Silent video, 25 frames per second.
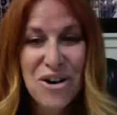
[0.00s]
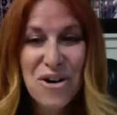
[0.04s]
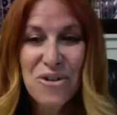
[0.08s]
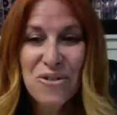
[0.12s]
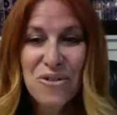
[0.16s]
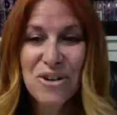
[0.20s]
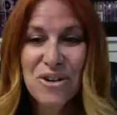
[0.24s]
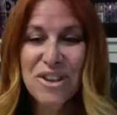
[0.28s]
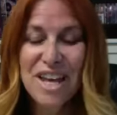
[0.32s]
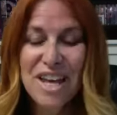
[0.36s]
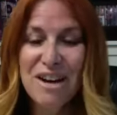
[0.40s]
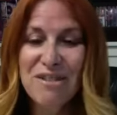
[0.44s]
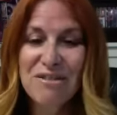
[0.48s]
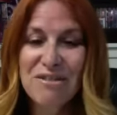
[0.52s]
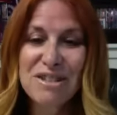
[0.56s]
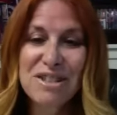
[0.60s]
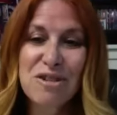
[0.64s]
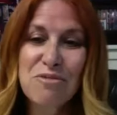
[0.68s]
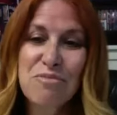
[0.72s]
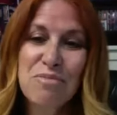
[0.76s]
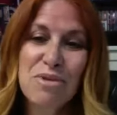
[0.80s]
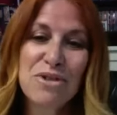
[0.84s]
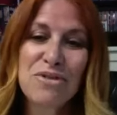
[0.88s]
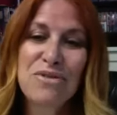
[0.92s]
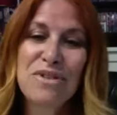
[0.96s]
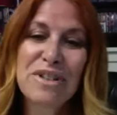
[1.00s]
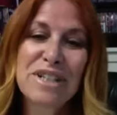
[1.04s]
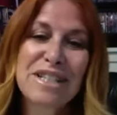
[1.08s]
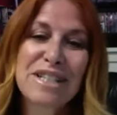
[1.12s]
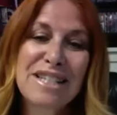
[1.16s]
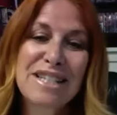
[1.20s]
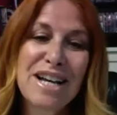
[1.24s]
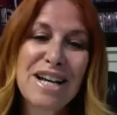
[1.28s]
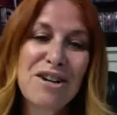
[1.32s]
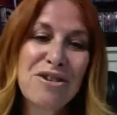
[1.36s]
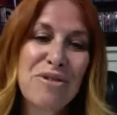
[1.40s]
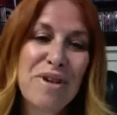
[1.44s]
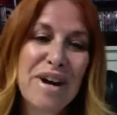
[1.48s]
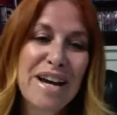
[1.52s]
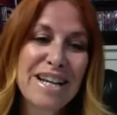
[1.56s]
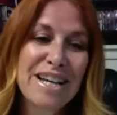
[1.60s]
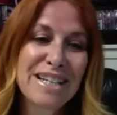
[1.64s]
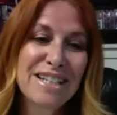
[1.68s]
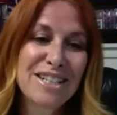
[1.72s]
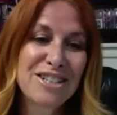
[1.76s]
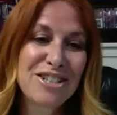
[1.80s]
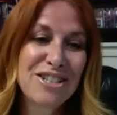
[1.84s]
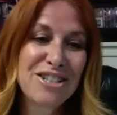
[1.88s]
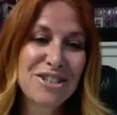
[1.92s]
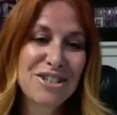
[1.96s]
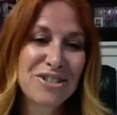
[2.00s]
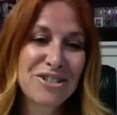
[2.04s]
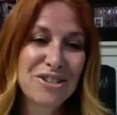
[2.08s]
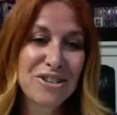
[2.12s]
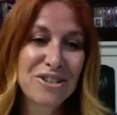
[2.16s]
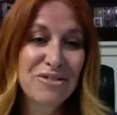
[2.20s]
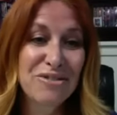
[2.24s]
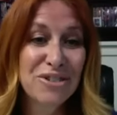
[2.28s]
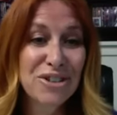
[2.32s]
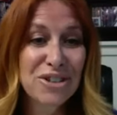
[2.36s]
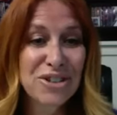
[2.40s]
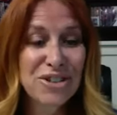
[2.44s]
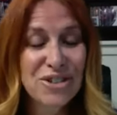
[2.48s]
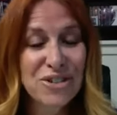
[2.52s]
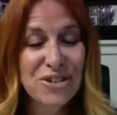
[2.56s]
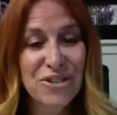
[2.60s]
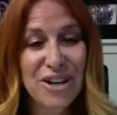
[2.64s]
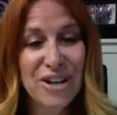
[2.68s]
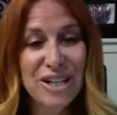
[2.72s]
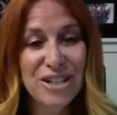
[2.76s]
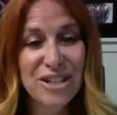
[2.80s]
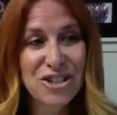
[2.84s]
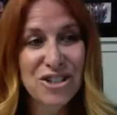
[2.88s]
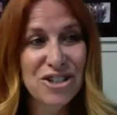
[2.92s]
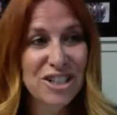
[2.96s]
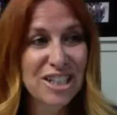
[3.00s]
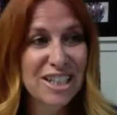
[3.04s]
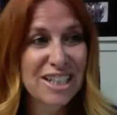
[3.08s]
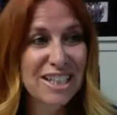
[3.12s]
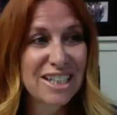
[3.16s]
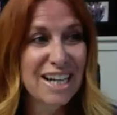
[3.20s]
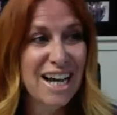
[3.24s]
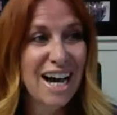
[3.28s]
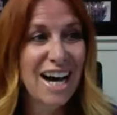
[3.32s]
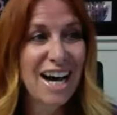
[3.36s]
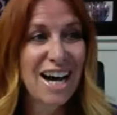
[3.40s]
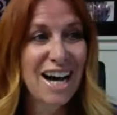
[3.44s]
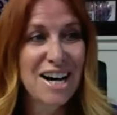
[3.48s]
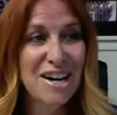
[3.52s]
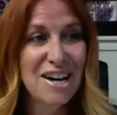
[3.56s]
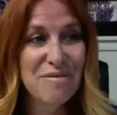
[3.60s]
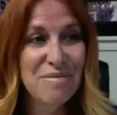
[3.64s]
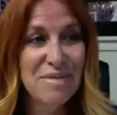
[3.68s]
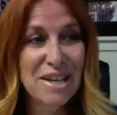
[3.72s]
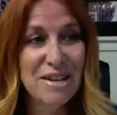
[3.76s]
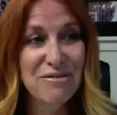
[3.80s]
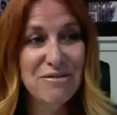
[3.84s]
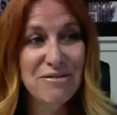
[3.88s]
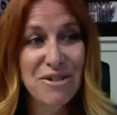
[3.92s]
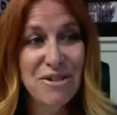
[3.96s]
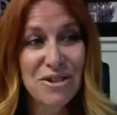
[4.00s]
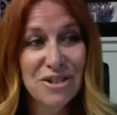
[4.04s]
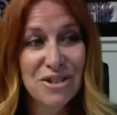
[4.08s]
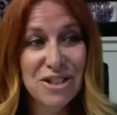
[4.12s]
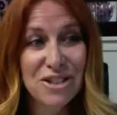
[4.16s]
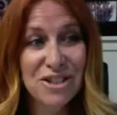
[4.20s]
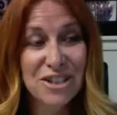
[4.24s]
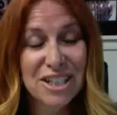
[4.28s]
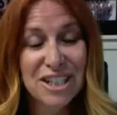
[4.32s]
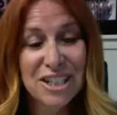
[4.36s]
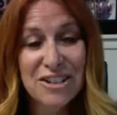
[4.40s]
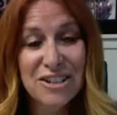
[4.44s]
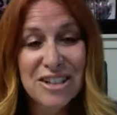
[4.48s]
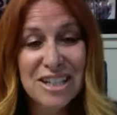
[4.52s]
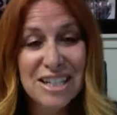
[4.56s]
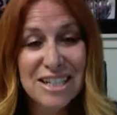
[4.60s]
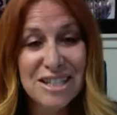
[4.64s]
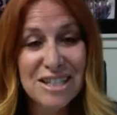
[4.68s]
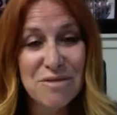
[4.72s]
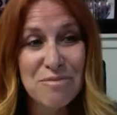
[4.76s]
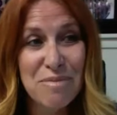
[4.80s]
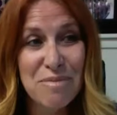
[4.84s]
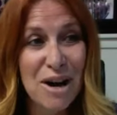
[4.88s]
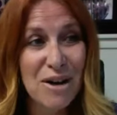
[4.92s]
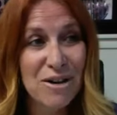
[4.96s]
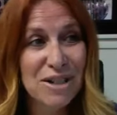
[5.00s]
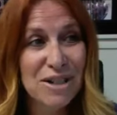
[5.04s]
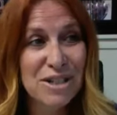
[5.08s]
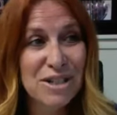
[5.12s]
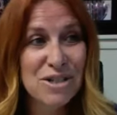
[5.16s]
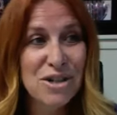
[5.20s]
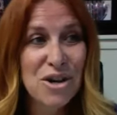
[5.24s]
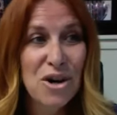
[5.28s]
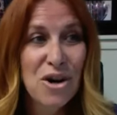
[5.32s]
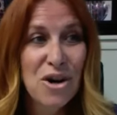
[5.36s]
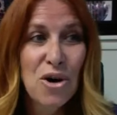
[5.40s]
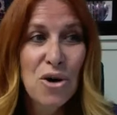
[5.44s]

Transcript: Well, that was a perfect segue into the first question that folks are curious about is,